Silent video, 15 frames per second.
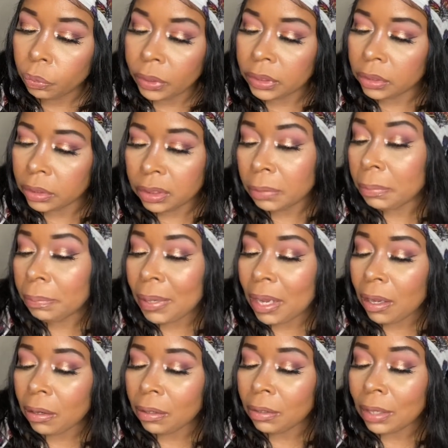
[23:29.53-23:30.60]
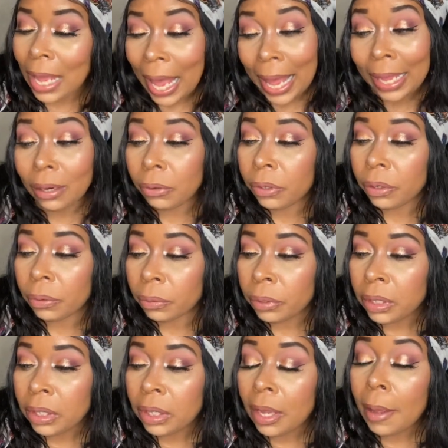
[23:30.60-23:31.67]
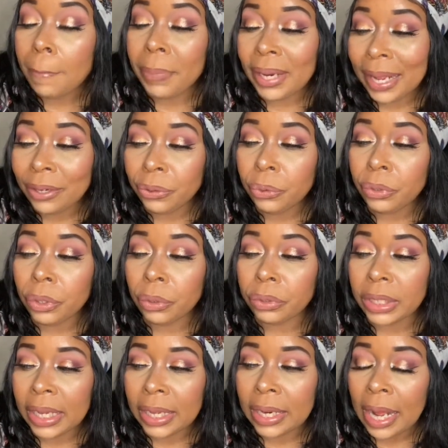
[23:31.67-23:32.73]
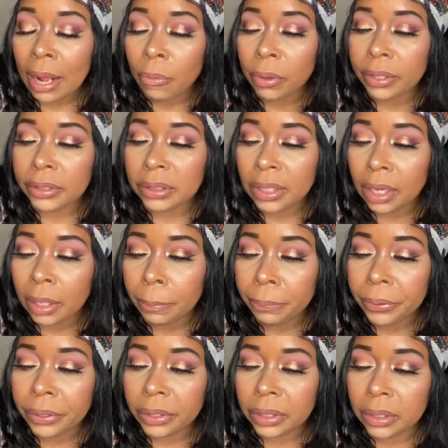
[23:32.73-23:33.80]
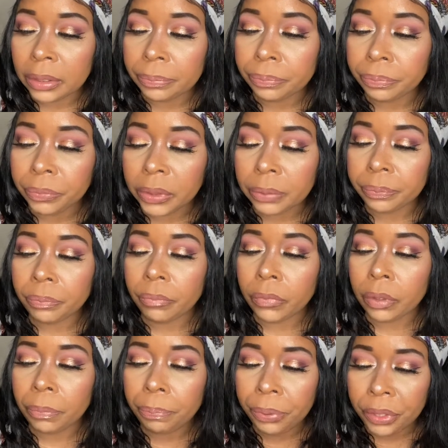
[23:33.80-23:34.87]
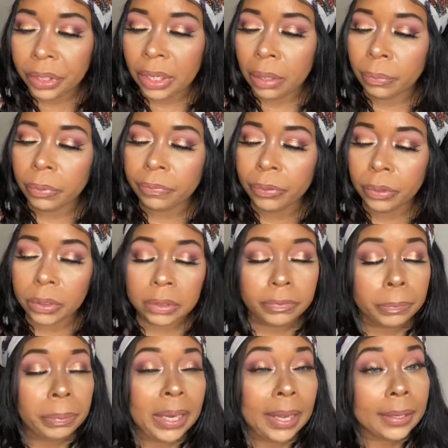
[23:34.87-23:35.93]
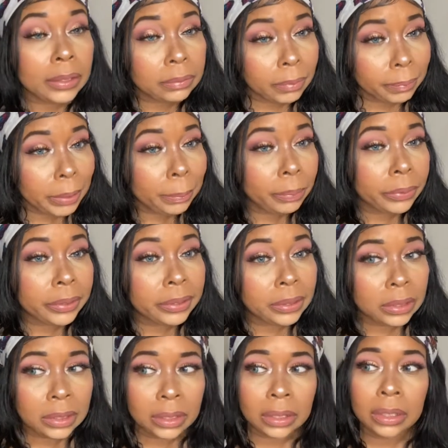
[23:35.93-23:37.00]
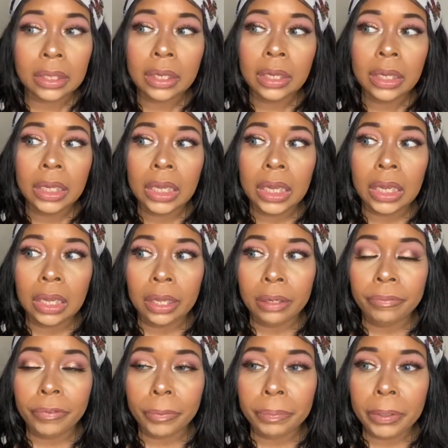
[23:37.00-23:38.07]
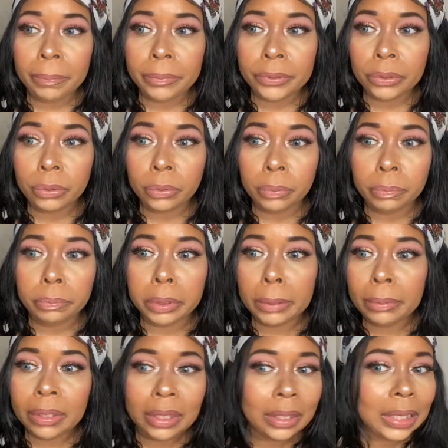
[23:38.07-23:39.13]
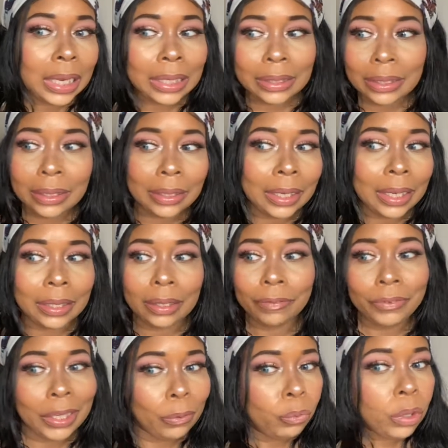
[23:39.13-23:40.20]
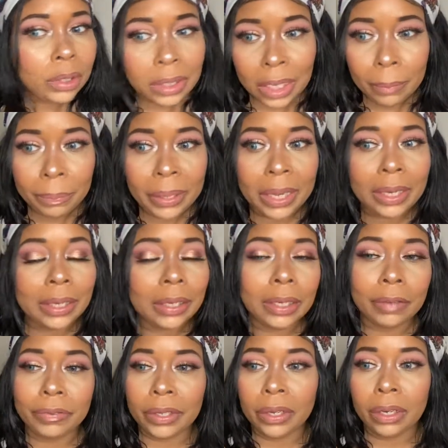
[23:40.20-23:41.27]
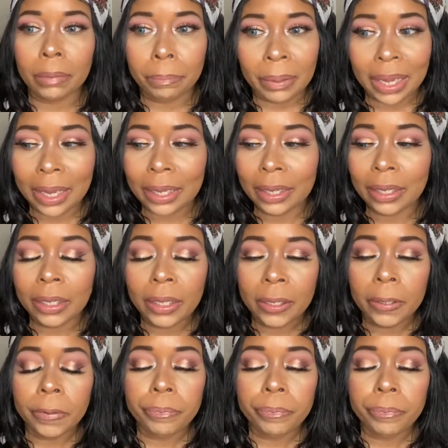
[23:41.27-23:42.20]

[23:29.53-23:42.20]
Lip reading: What's your superpower? I don't know. But I do know that I want to start putting out reviews for palettes for people to see and for people to be able to get an idea, like if they want that palette, if they're gonna buy it,